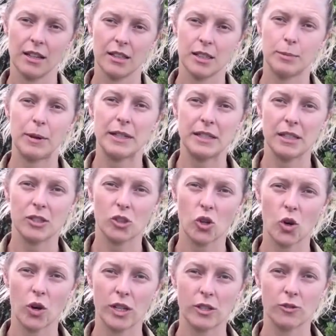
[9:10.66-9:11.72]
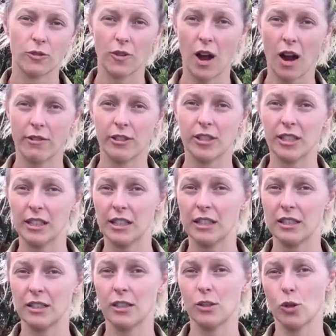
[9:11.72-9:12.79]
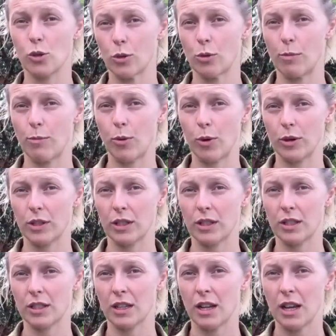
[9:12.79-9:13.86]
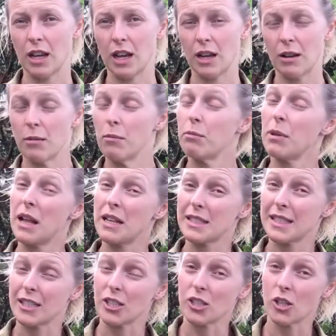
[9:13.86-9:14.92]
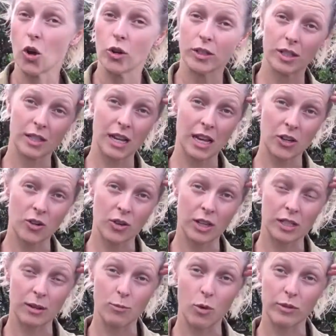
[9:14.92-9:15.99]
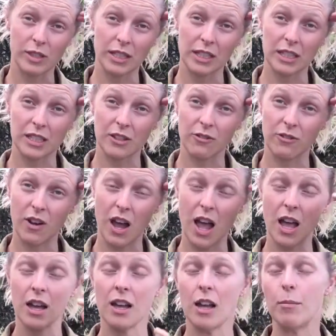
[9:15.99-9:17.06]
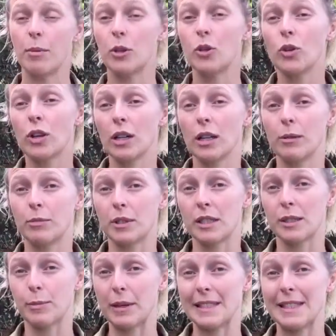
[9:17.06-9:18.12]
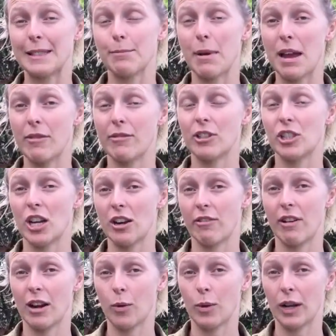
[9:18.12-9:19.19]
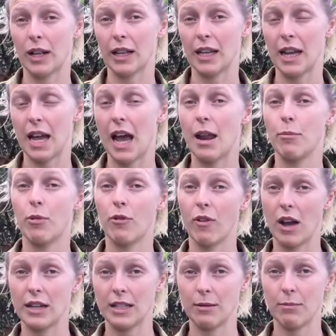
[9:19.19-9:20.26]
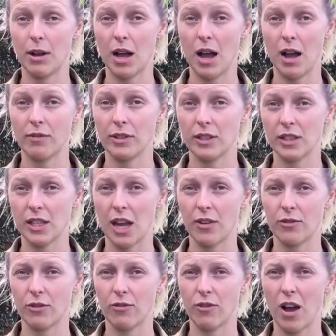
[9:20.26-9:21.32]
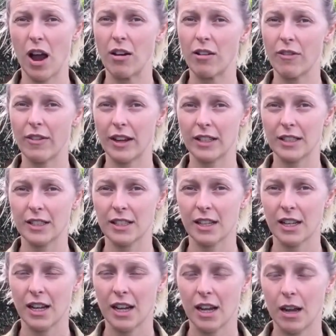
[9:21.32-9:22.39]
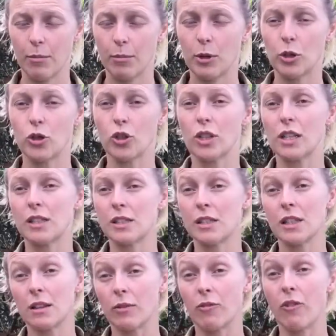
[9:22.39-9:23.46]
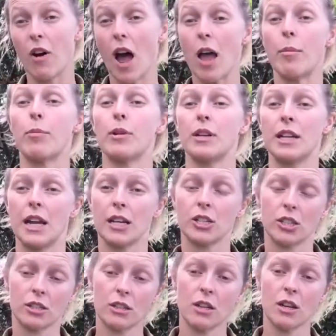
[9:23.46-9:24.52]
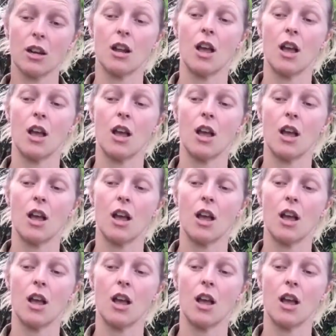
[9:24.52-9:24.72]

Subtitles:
Species choice for fire resilience is also important. Plants such as oaks and nut trees are more resilient to fire, but eucalyptus species may regenerate quickly and provide timber harvests after a fire event. But you should consider fire protection